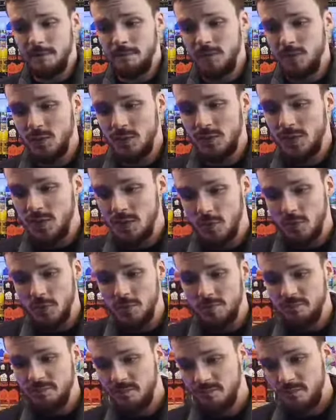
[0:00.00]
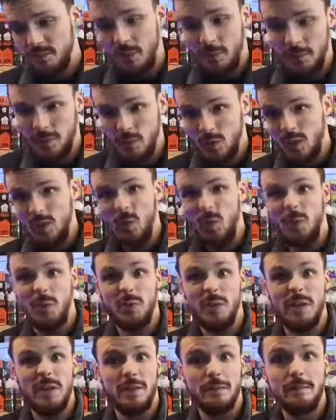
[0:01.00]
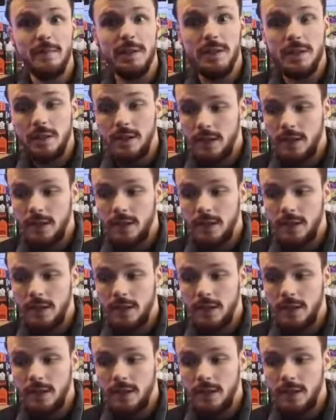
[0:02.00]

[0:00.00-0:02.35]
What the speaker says: between the two of them, well, between all three of them,